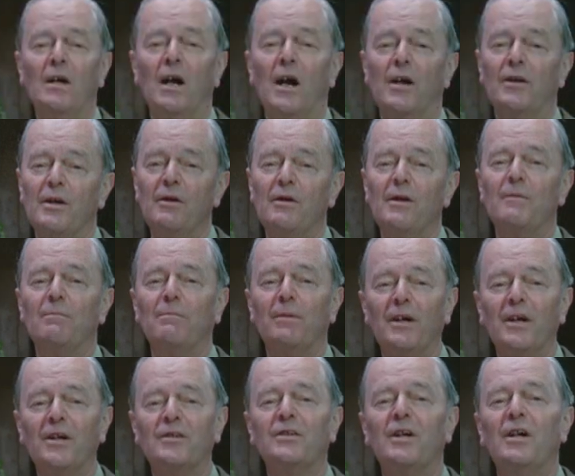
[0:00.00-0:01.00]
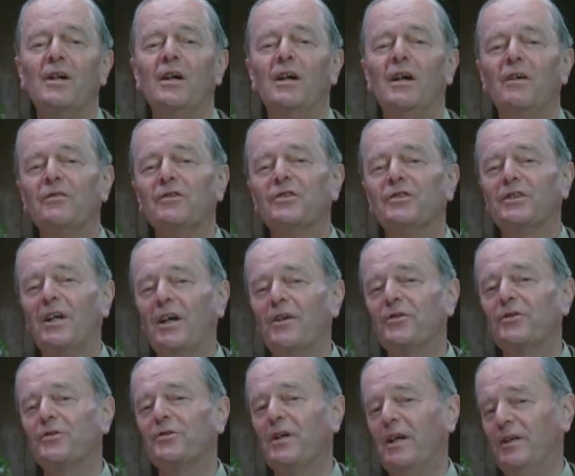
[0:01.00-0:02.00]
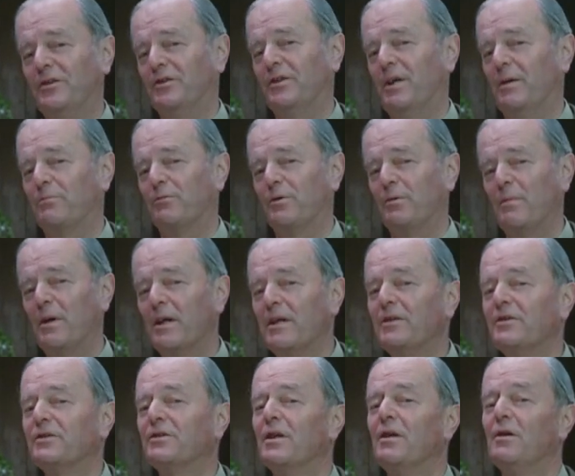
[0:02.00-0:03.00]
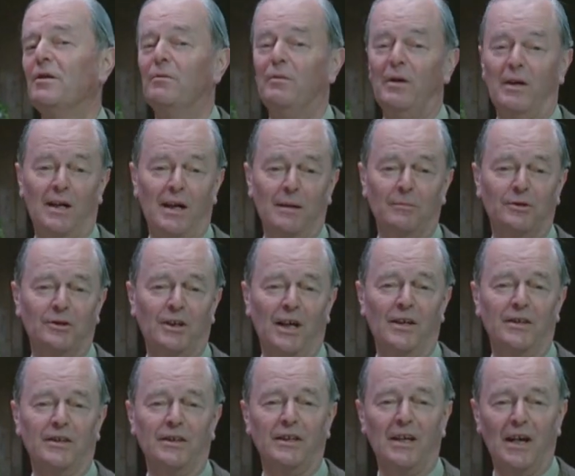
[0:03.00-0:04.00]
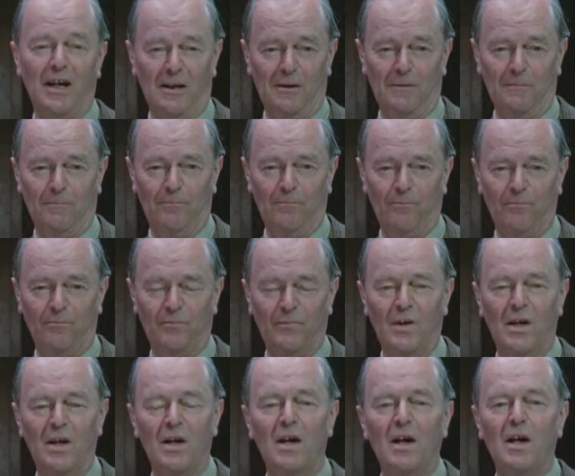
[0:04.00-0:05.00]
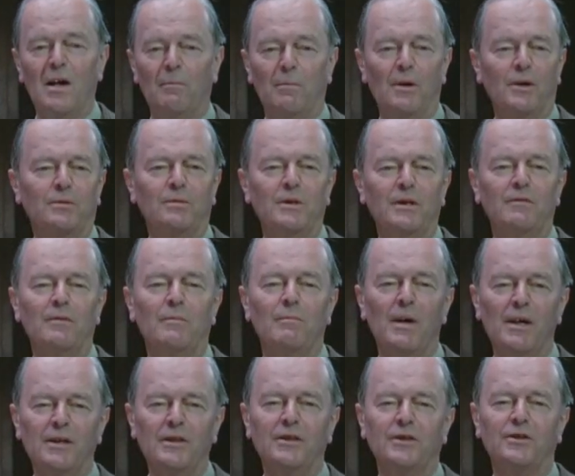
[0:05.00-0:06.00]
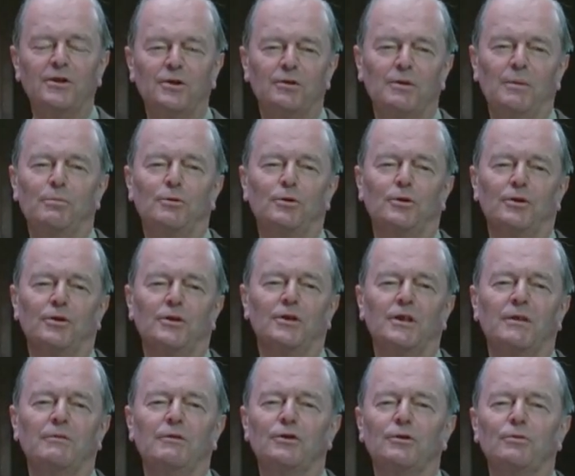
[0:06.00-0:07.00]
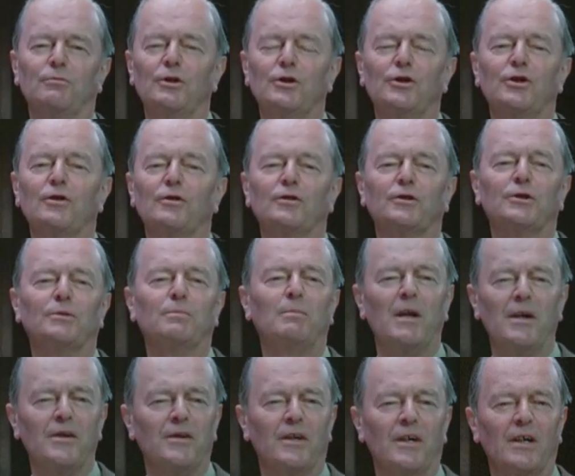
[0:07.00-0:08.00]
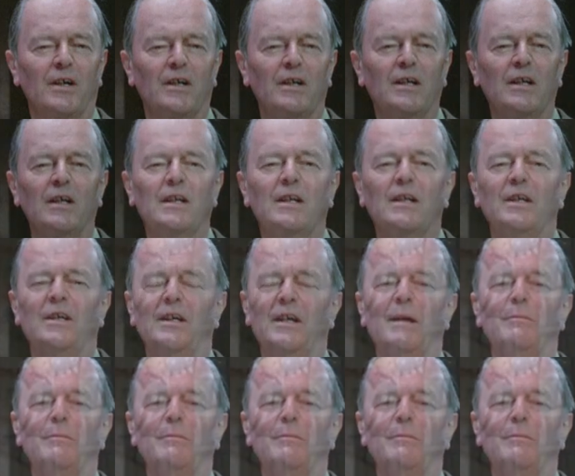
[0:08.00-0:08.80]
and only a part of the south transept remains where I'm standing now. But we've many descriptions of its original splendor. The